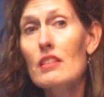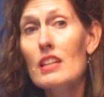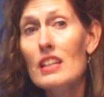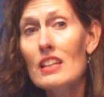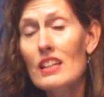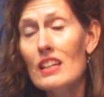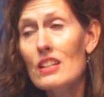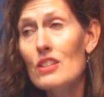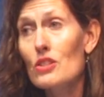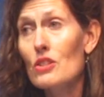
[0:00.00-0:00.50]

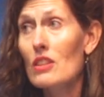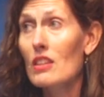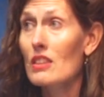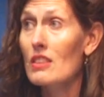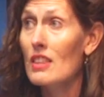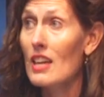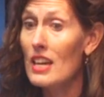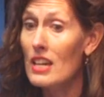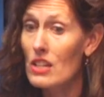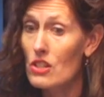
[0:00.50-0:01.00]
thinking so
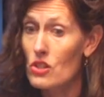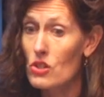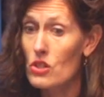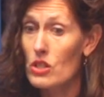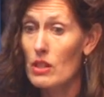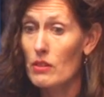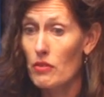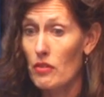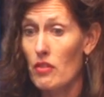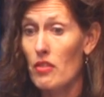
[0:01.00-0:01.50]
that they can
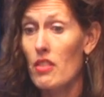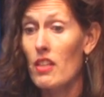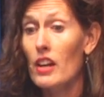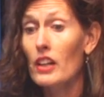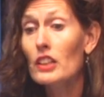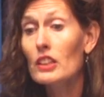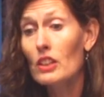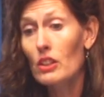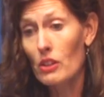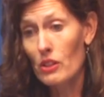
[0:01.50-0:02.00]
shift
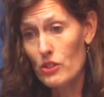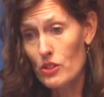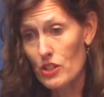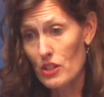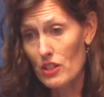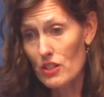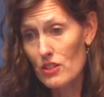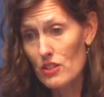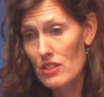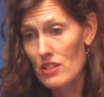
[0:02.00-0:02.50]
their
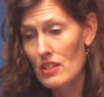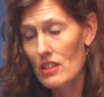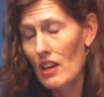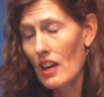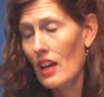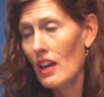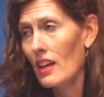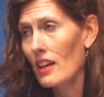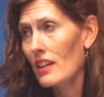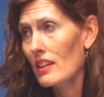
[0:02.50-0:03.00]
cultures
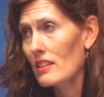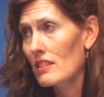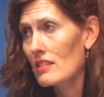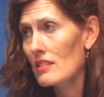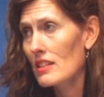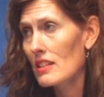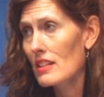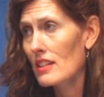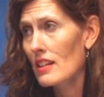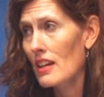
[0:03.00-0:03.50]

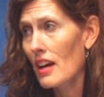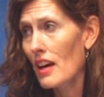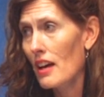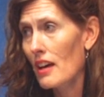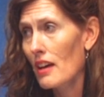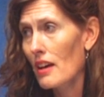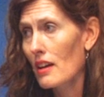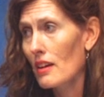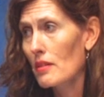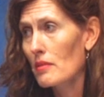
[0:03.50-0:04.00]
and
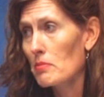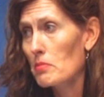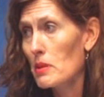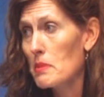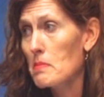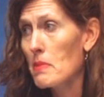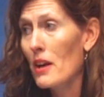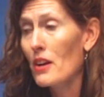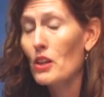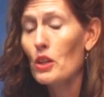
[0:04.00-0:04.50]

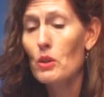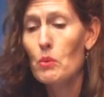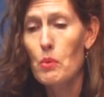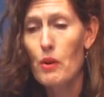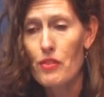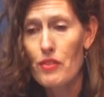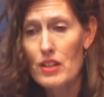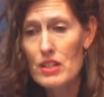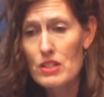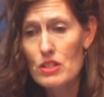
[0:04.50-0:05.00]
be better at
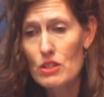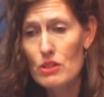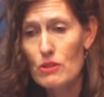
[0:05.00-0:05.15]
what they